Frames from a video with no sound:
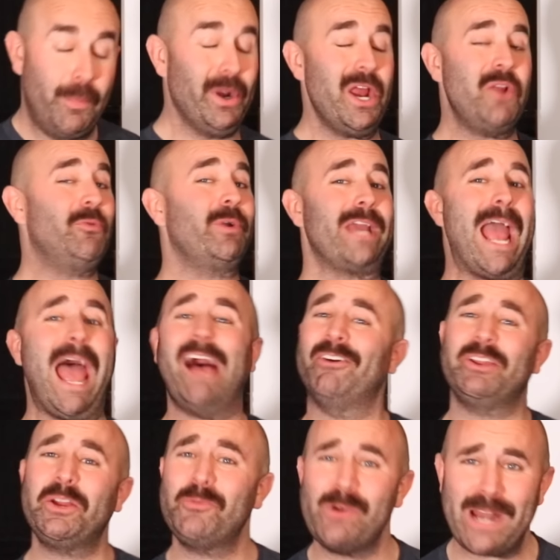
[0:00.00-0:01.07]
But in
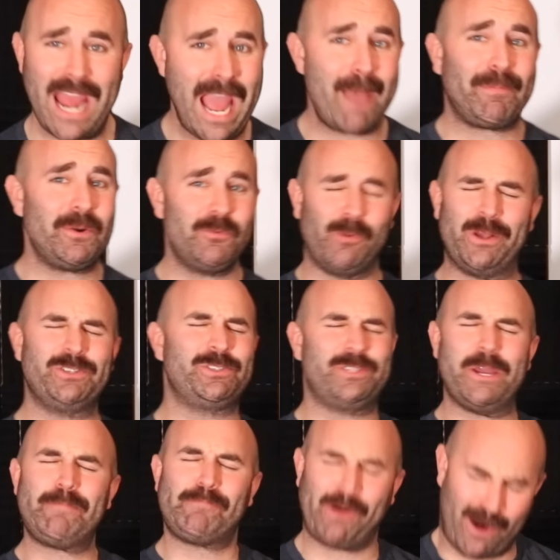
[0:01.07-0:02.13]
reality, what happened was
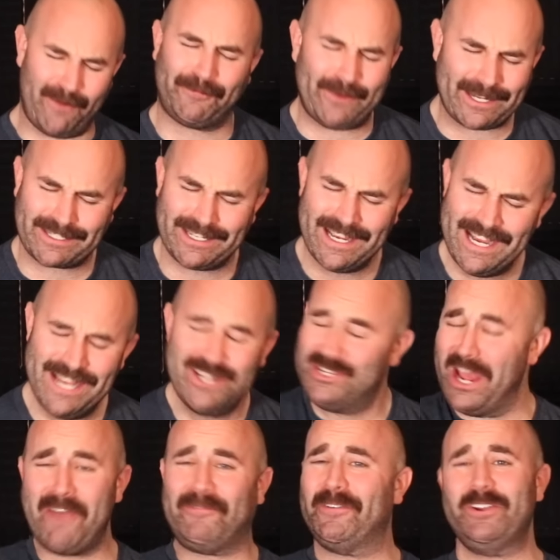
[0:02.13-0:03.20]
the perfect
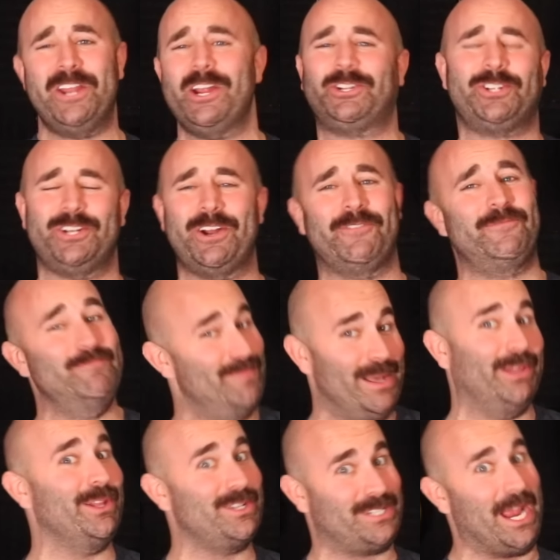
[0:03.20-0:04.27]
definition of
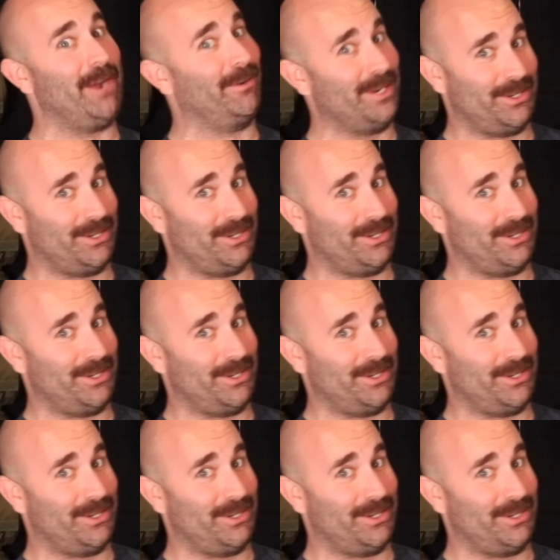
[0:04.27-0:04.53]
military